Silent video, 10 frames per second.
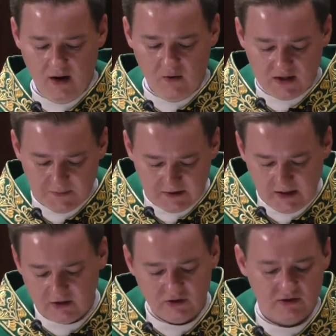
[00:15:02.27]
Our
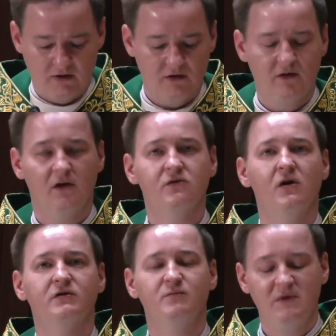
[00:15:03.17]
expectations do
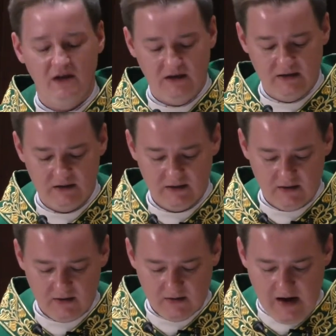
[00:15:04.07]
not meet
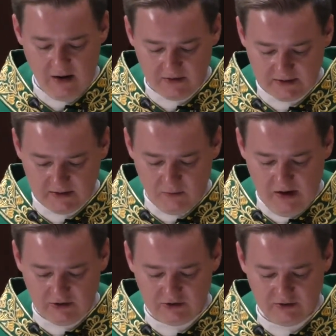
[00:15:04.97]
our
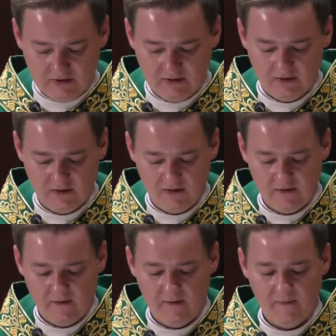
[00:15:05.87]
situation,
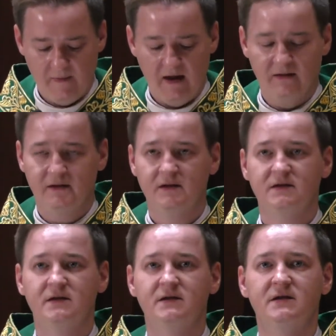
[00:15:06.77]
and
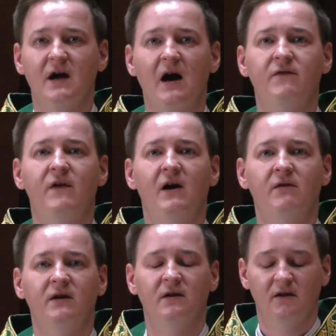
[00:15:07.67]
this is a
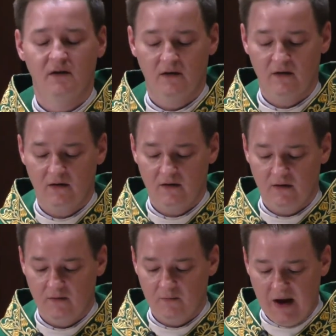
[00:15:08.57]
very
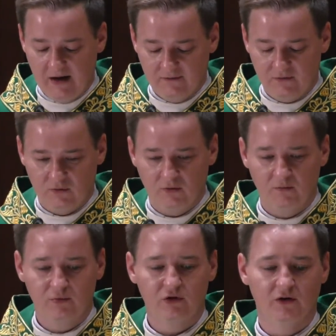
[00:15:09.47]
painful
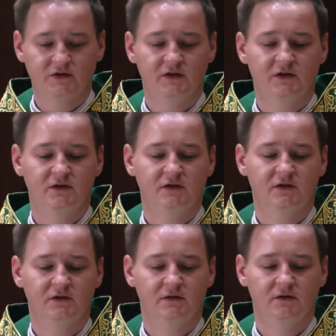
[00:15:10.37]
process.